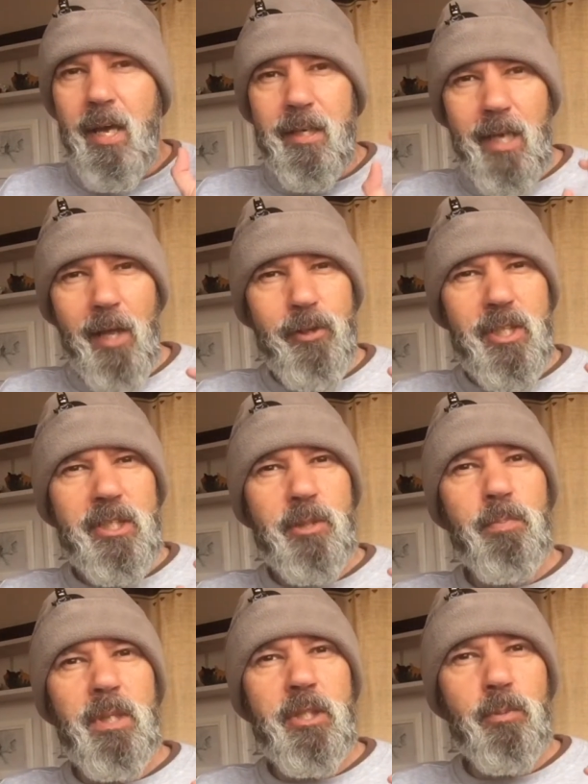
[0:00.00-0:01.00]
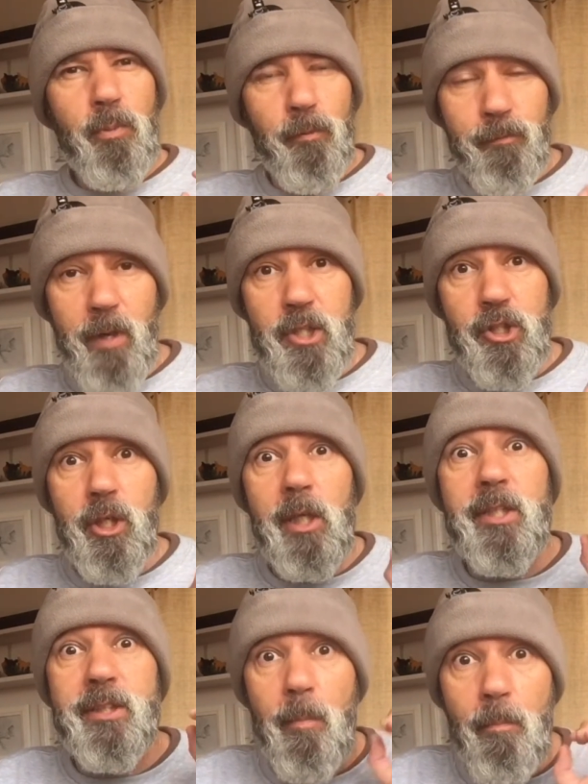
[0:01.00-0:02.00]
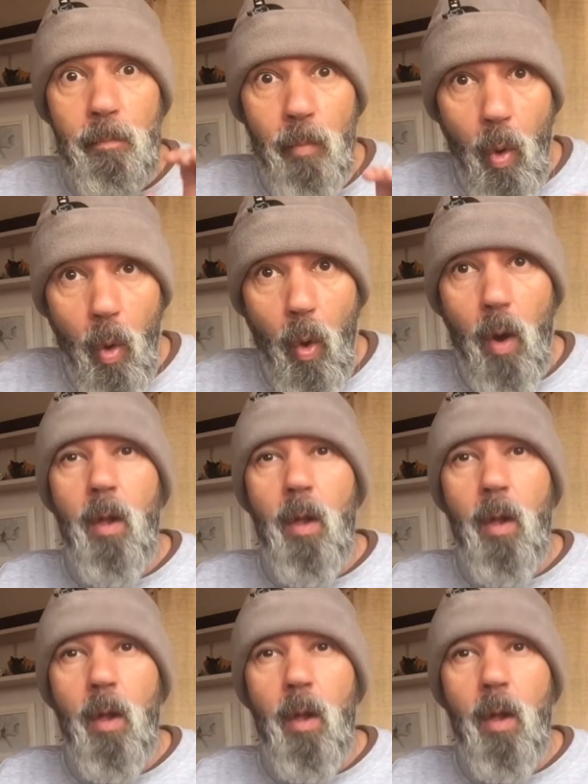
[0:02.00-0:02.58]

Nothing speaks professionalism more